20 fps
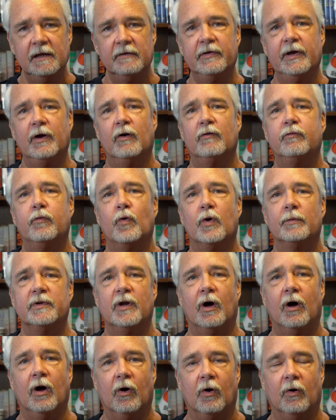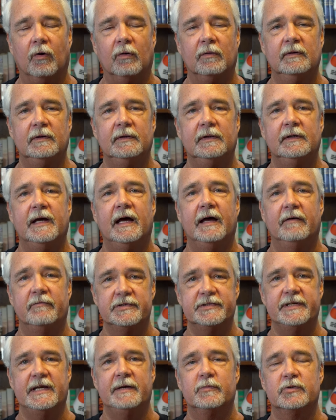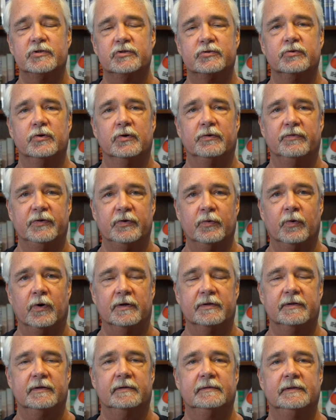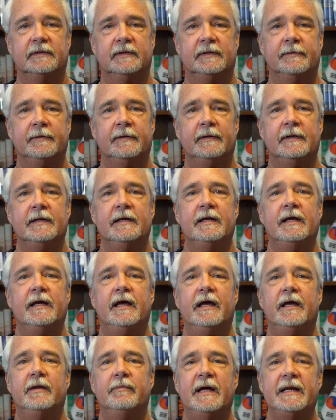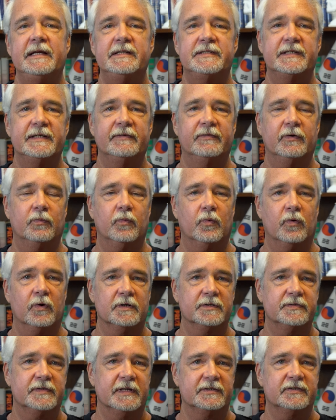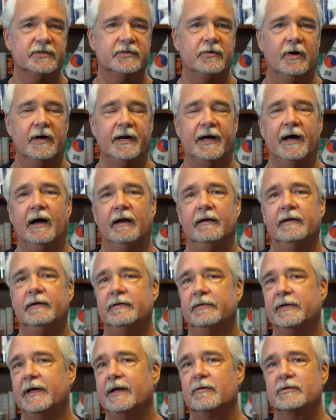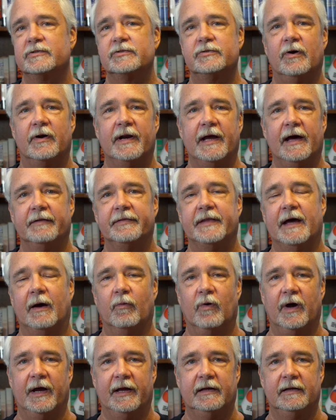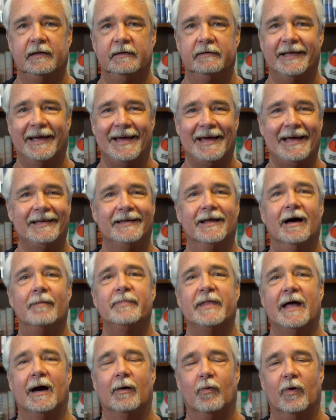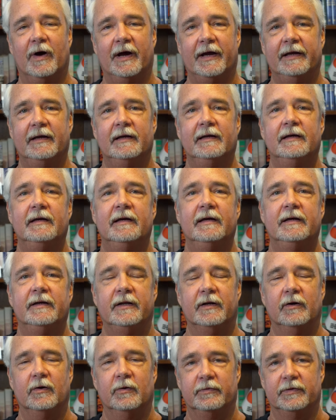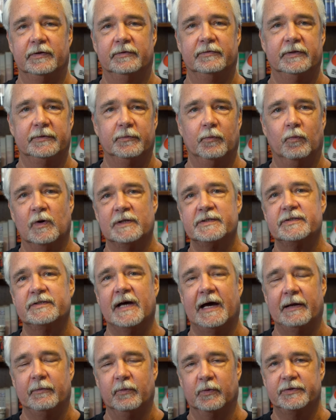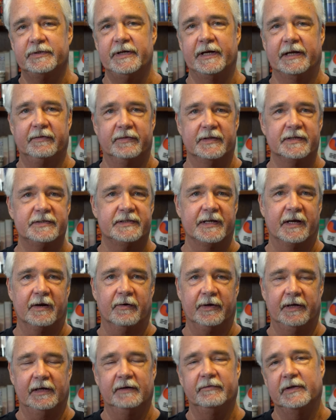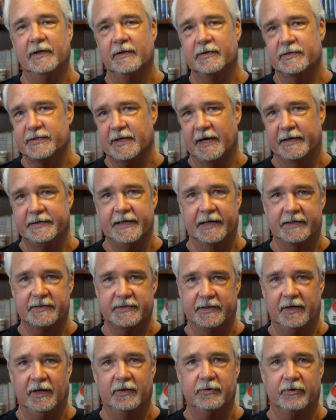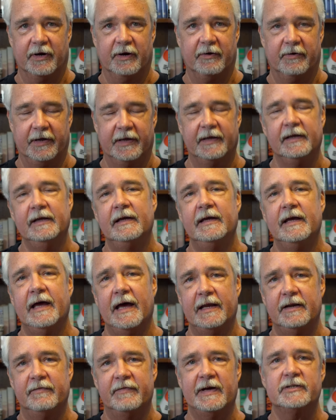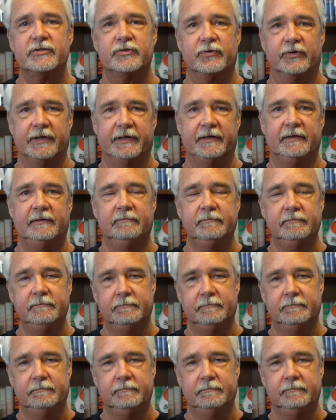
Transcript: They all formed a whole. And the same was true of the North. In many civil wars that start out, they don't start out that way. They end up that way. You know, the one side will take this area, the other side takes the other area, and eventually